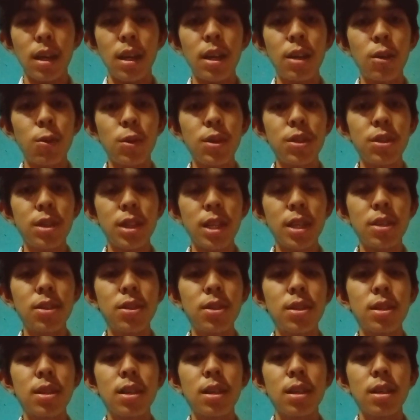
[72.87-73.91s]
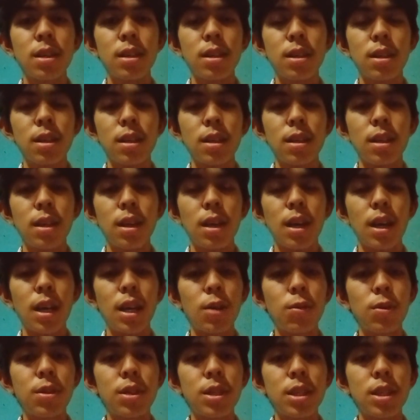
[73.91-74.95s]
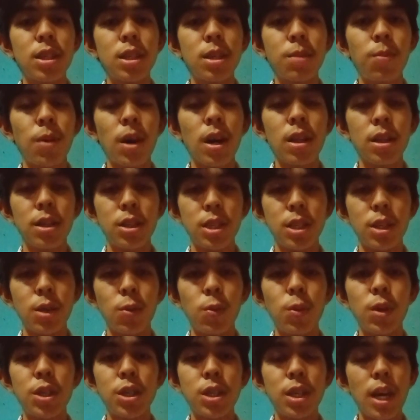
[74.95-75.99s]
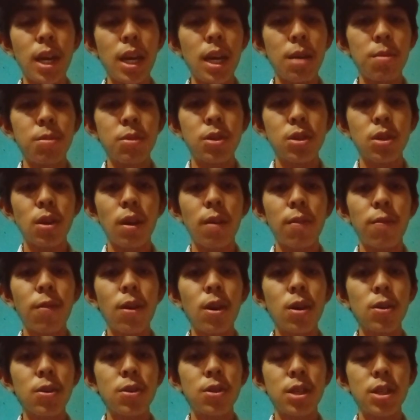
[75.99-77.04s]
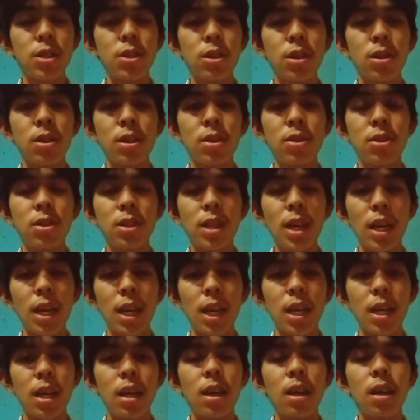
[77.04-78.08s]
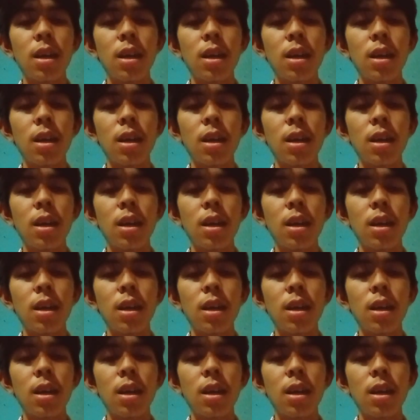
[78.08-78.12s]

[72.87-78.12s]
linguistics typology, which aims or focuses on the study